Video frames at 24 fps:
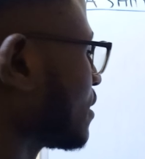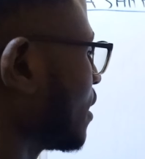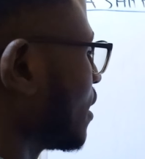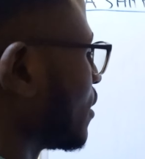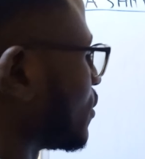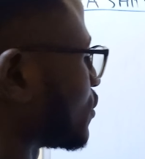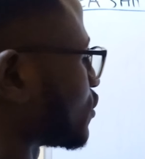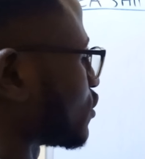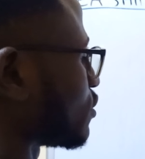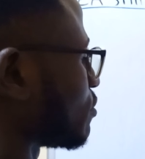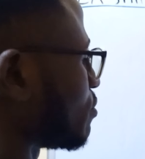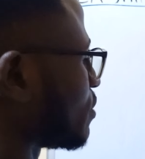we
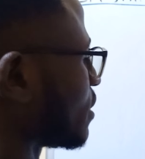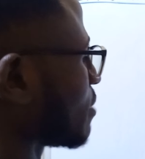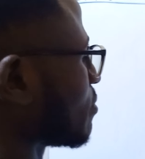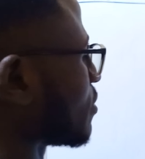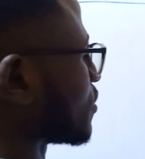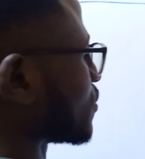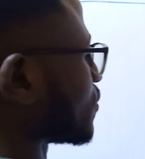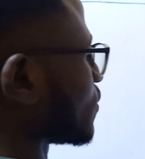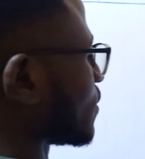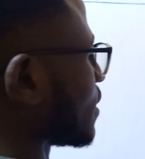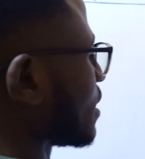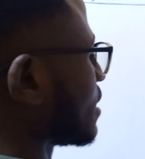should be
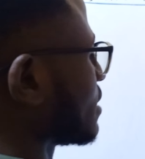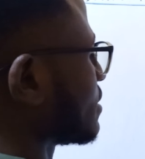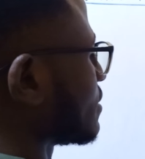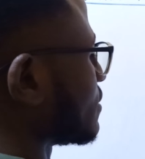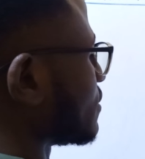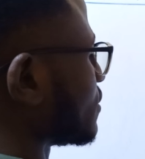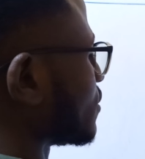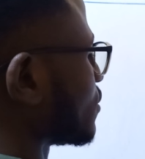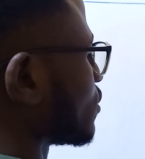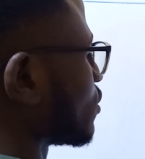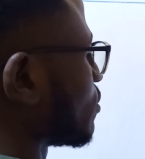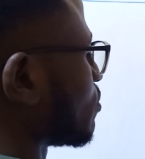able to get
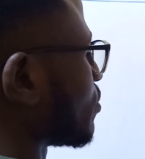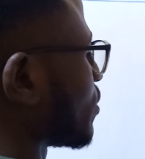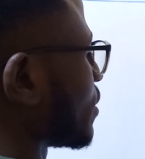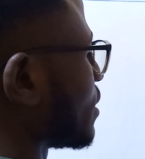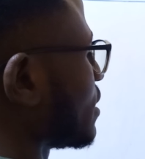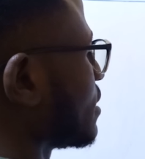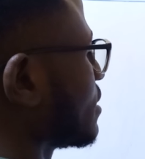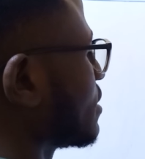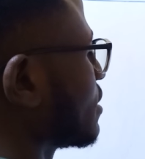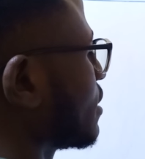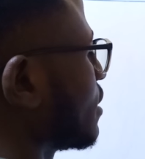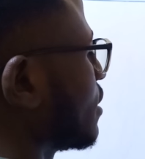
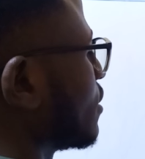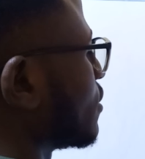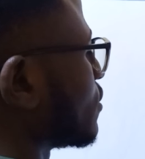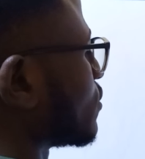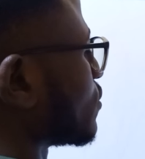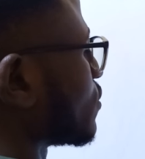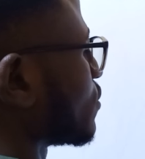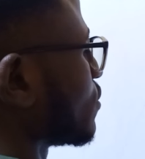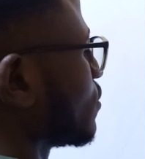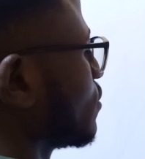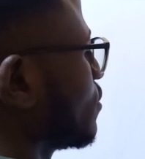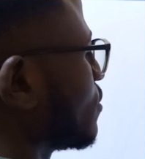
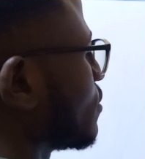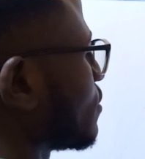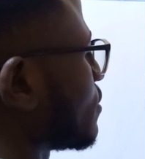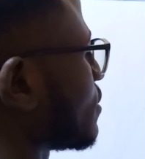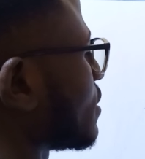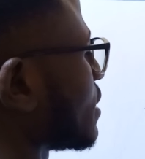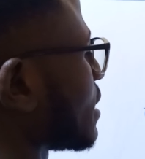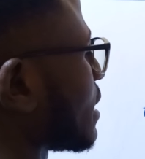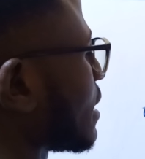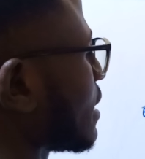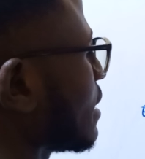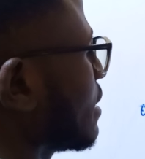
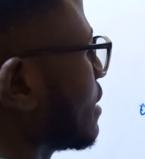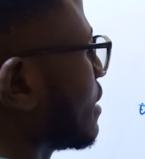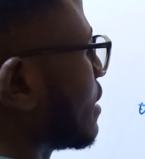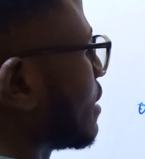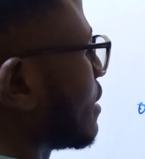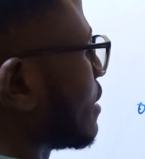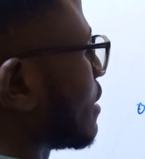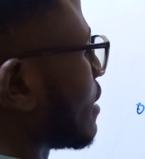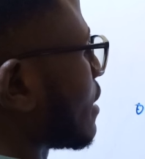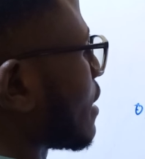0.23